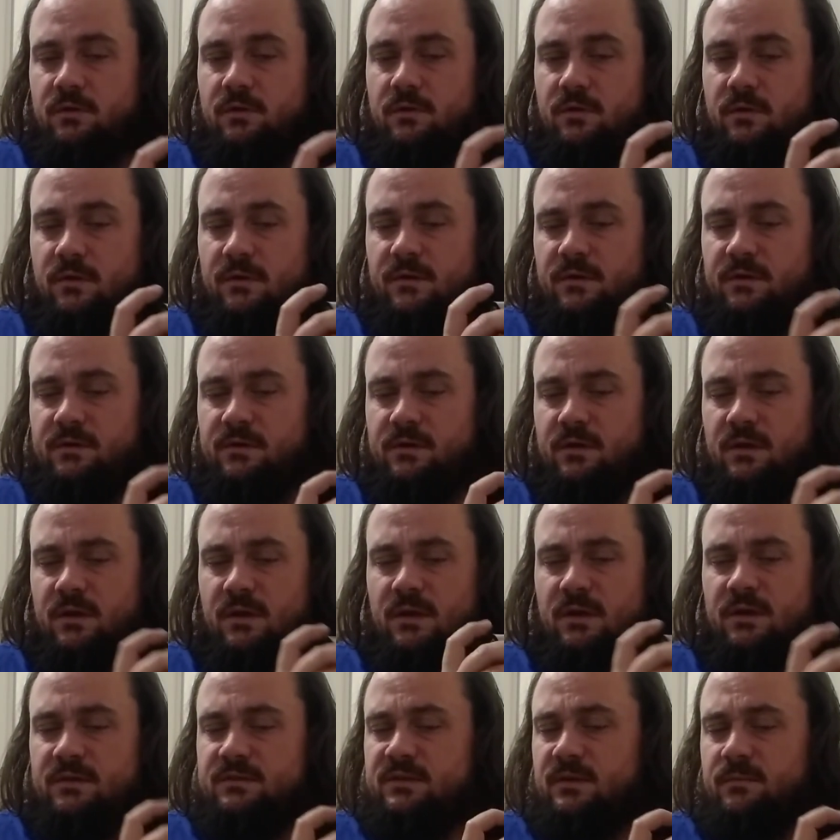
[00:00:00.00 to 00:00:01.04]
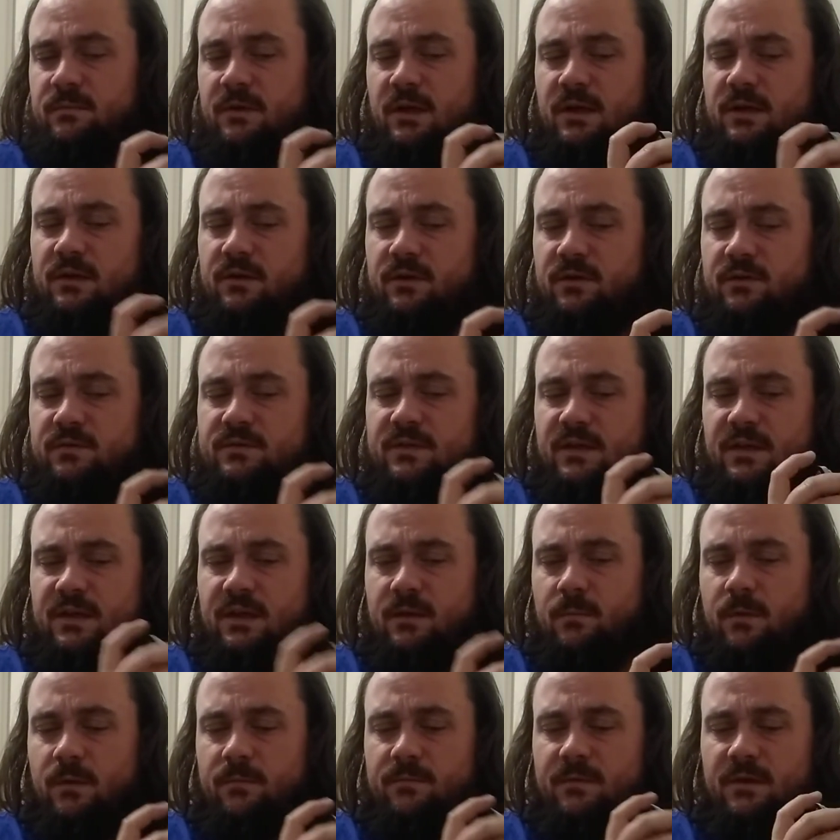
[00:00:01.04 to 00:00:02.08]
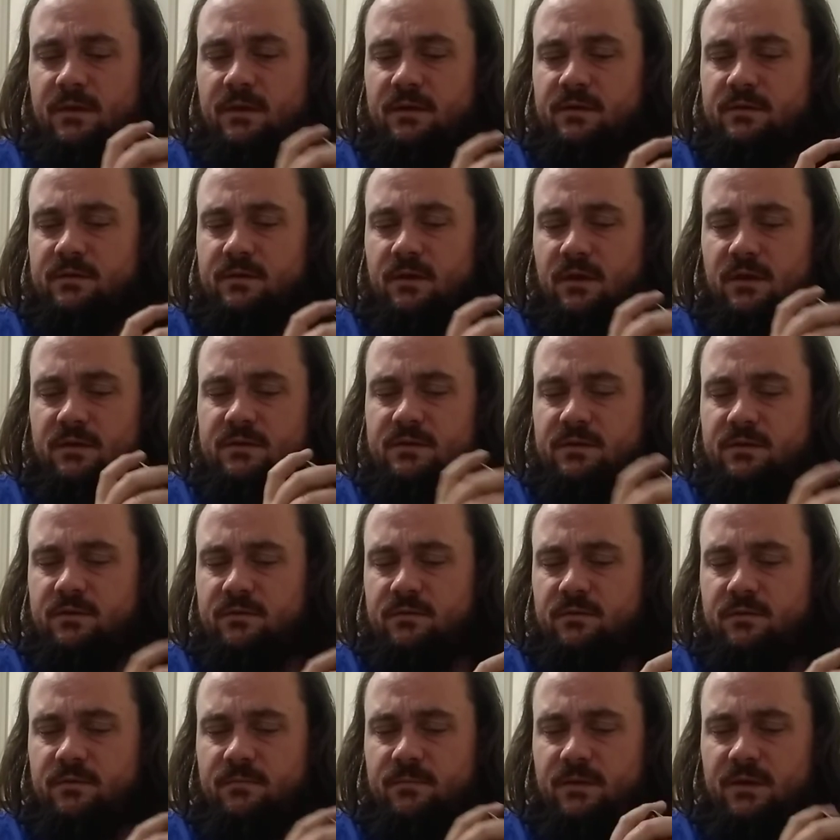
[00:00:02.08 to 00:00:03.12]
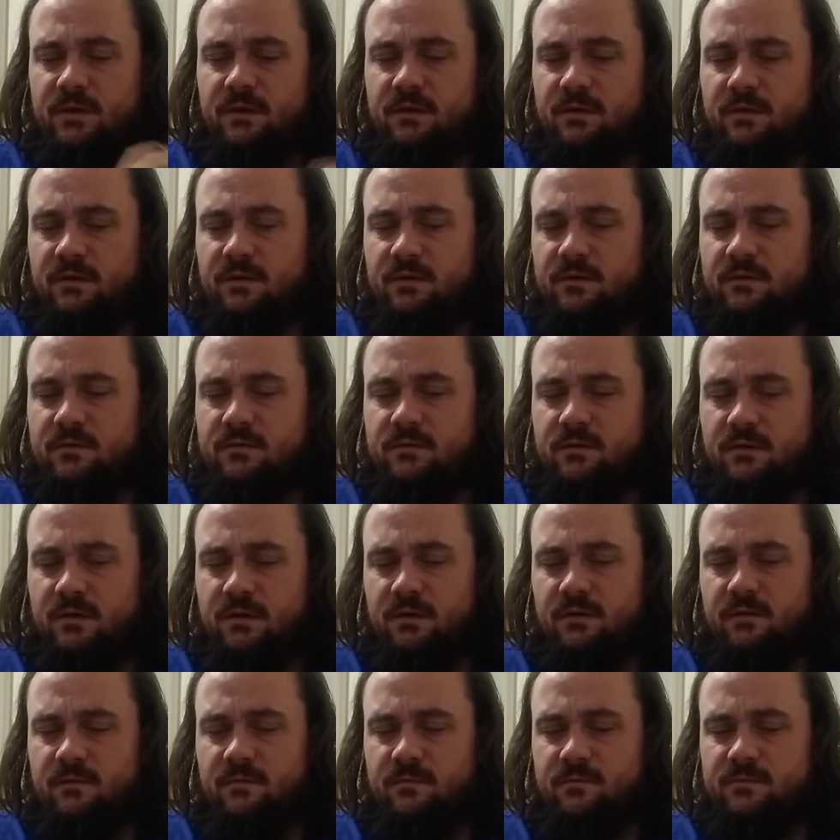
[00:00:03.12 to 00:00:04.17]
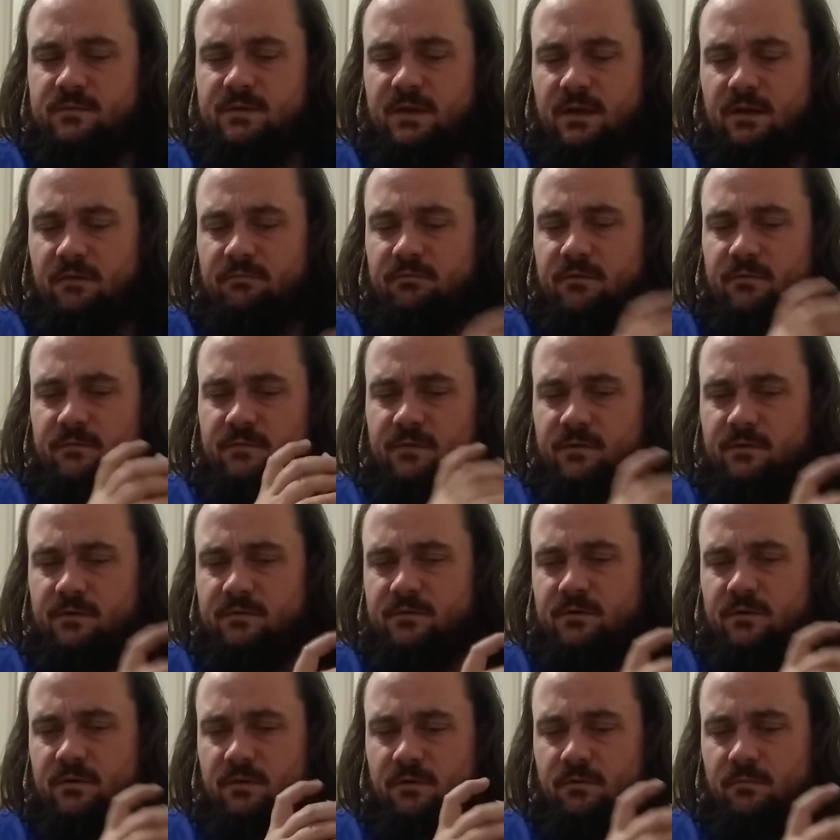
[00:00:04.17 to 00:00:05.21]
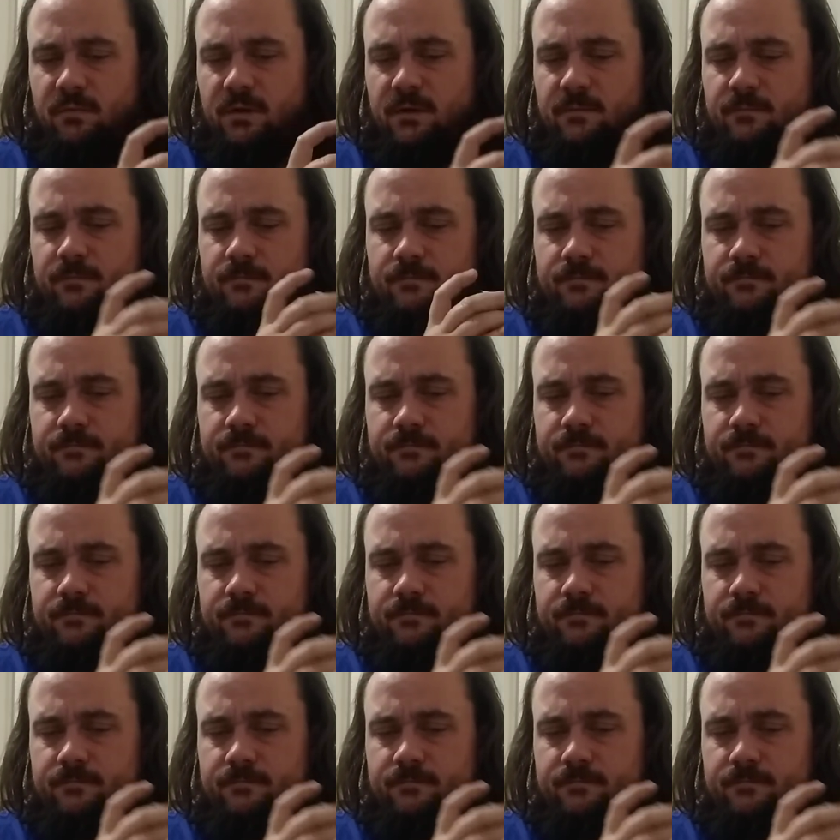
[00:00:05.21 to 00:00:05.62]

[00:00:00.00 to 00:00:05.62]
And there's some kind of news that came up that is causing you to be in a state of confusion a little bit.